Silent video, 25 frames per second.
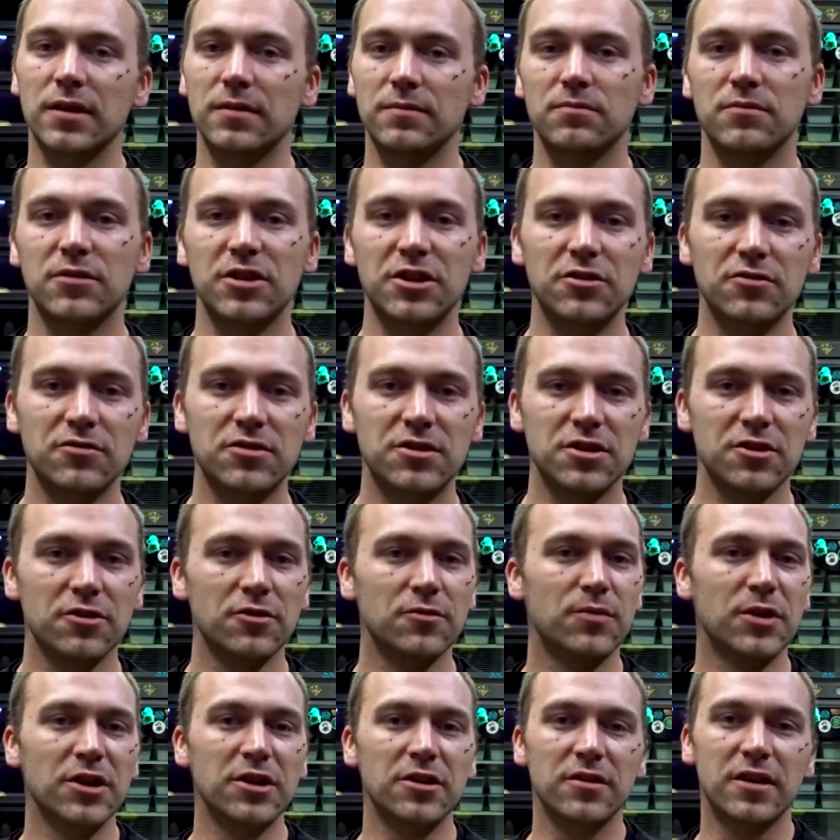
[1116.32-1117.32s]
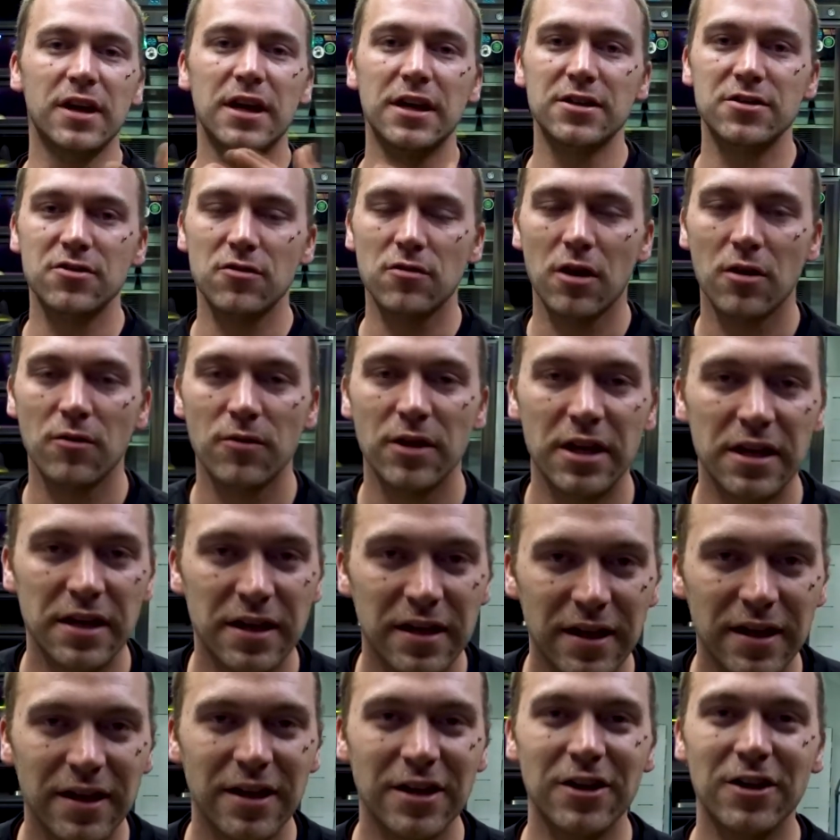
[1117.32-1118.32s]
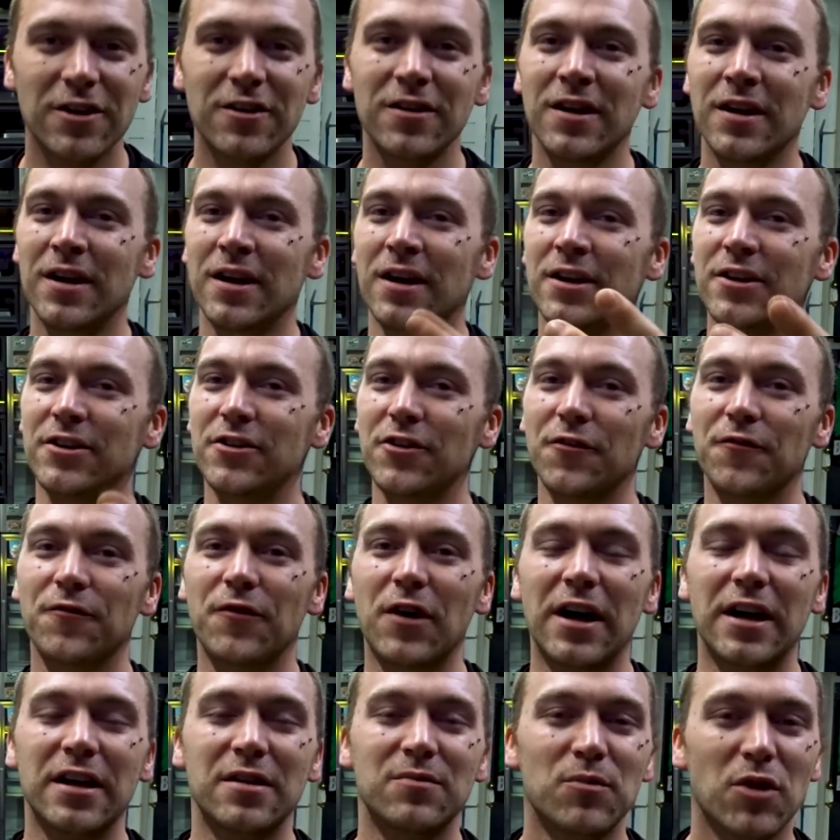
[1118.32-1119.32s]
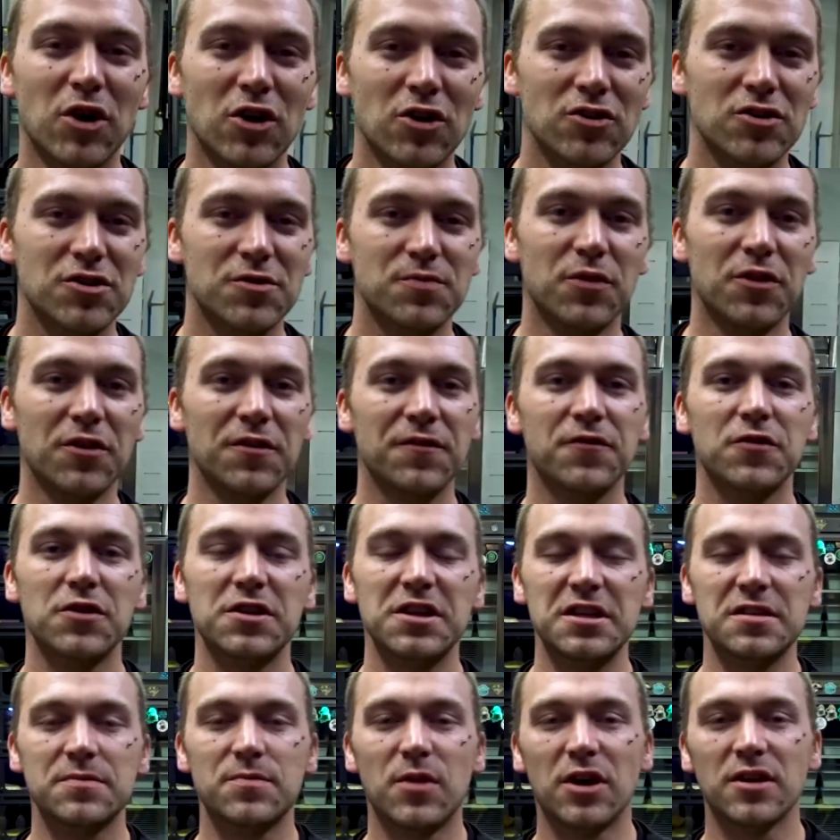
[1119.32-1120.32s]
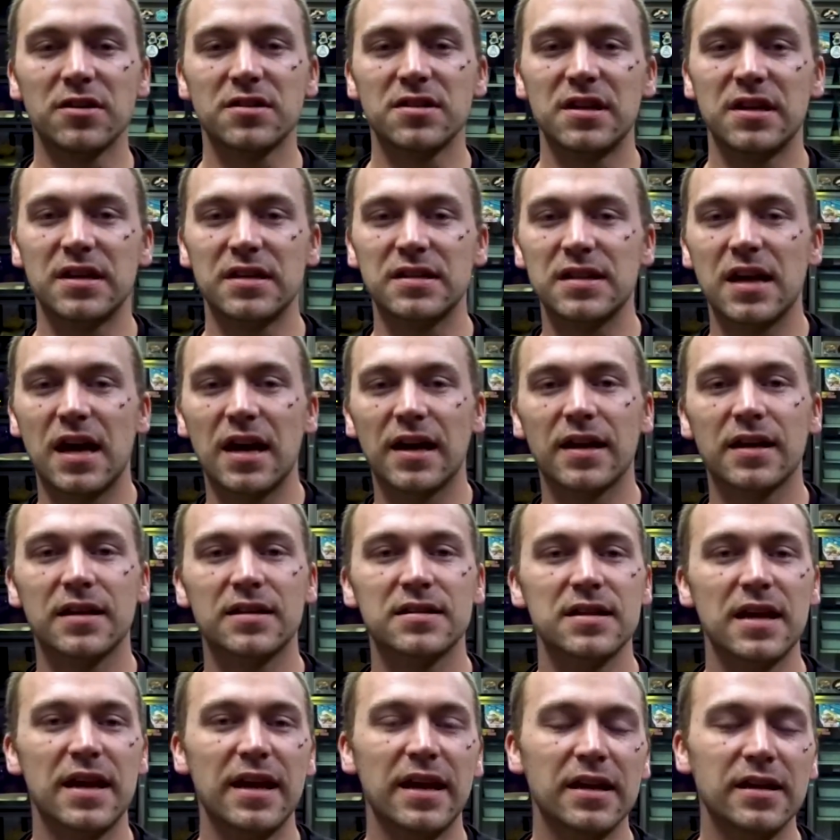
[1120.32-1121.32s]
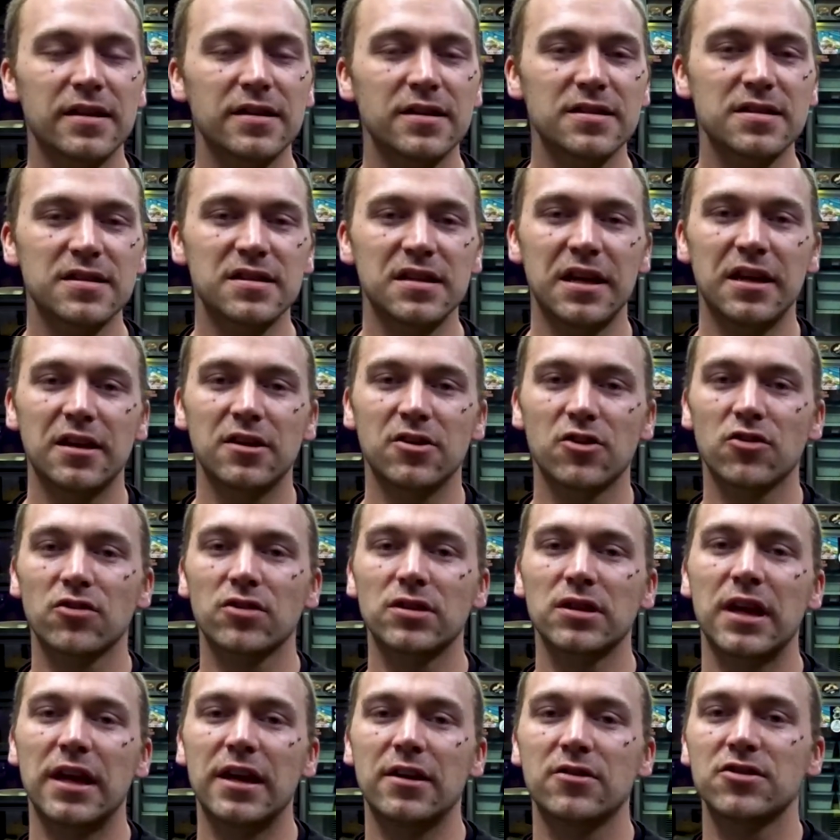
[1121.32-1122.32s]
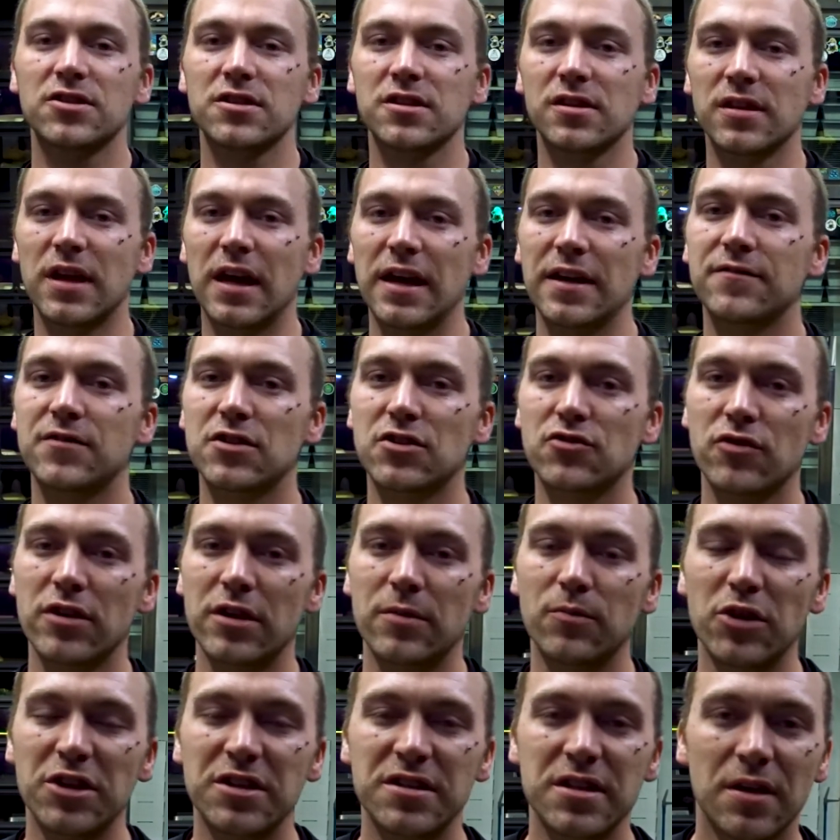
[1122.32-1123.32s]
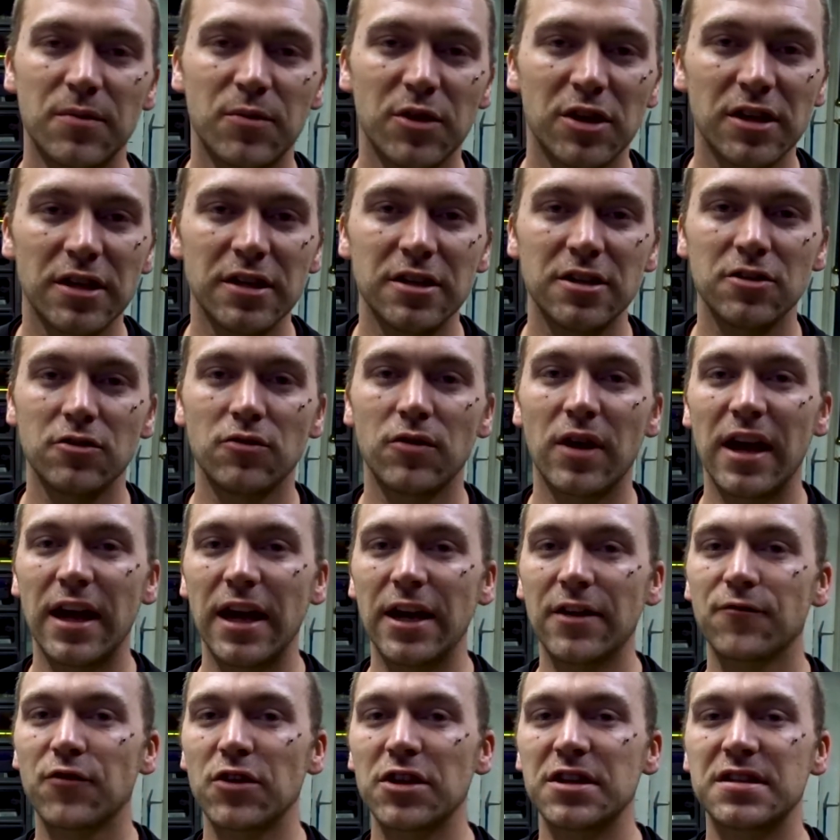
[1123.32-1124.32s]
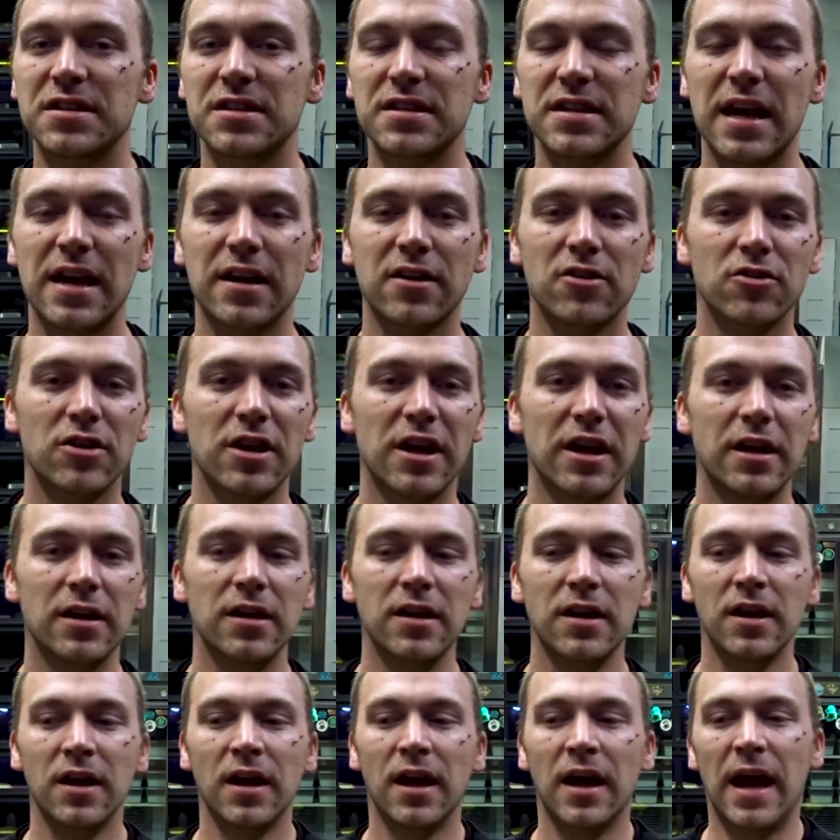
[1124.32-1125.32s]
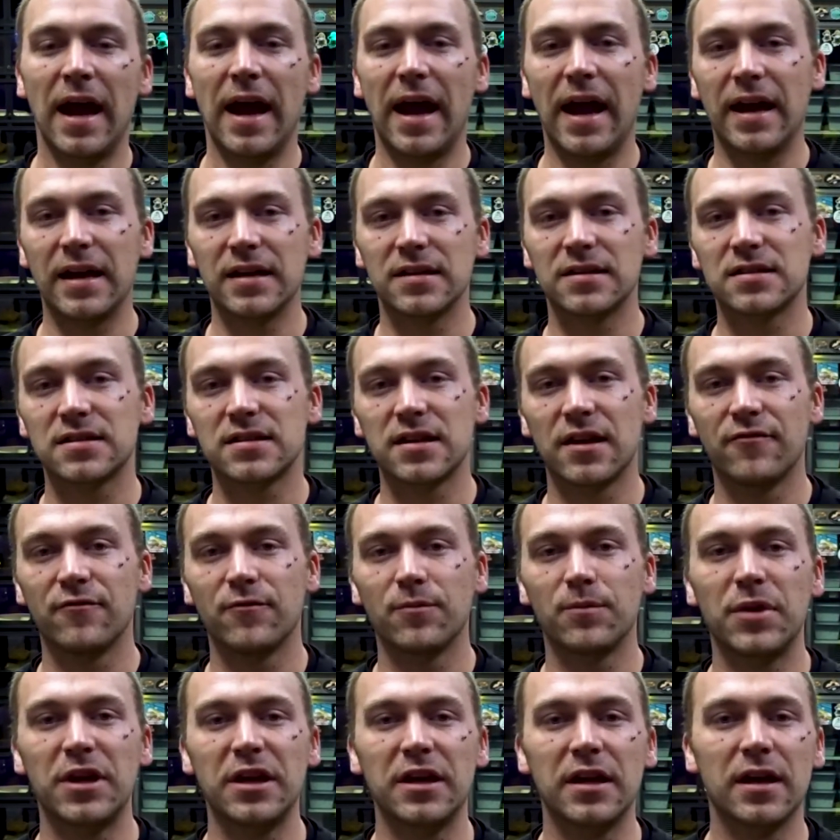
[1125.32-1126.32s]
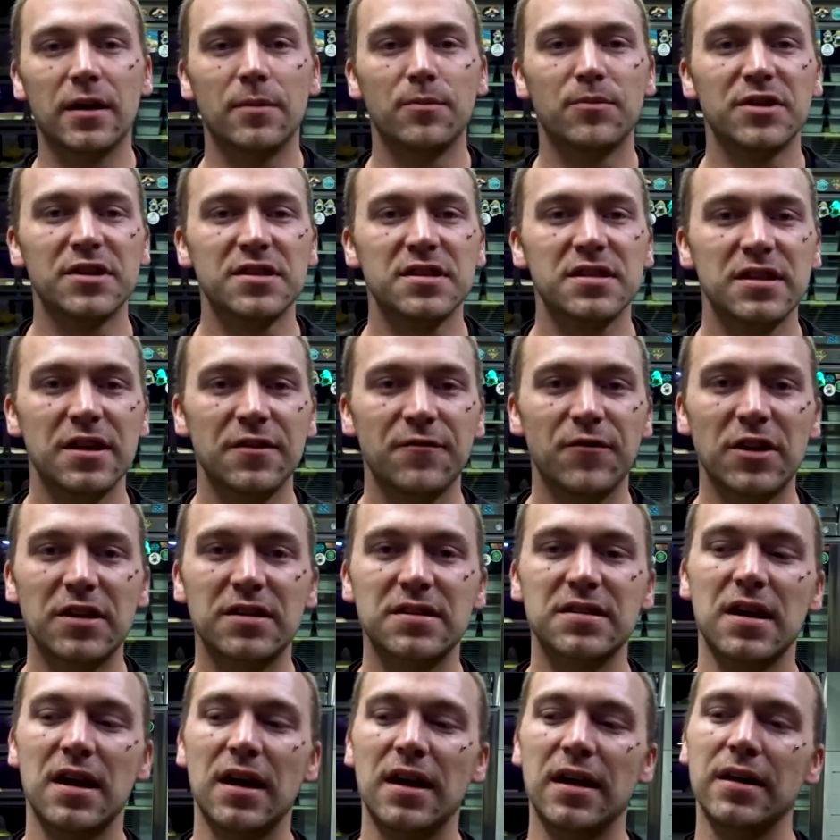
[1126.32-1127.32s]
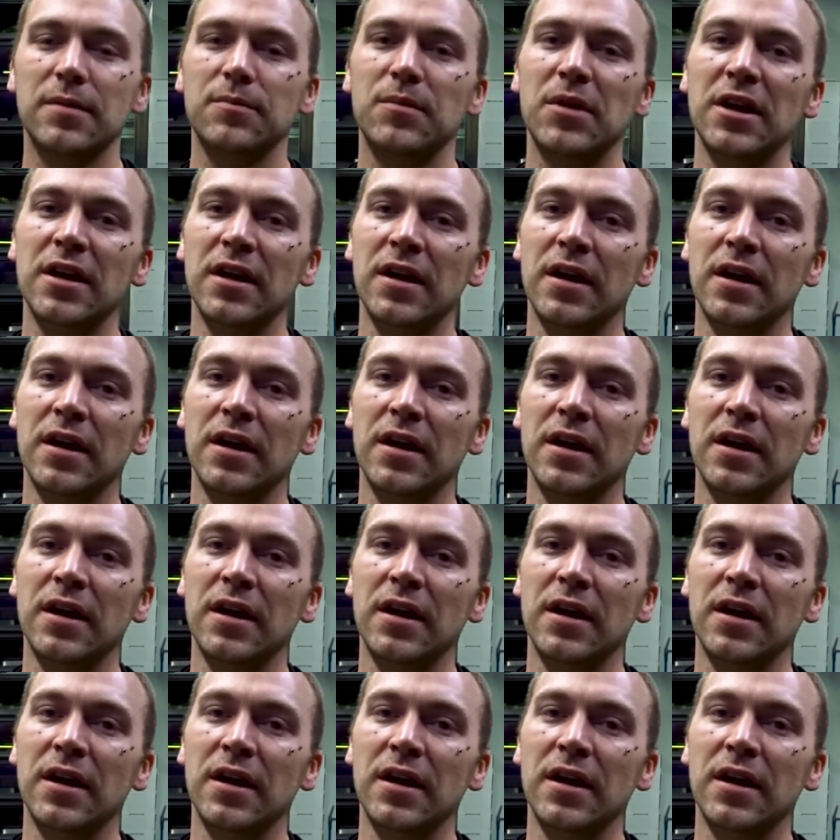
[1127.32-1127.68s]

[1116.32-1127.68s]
YouTube, but you guys are already here. You'll find merch, both for D's Balls and Exotics, and the Snake Nerd Lounge, the live stream we typically do every Saturday at 7 p.m. Pacific time.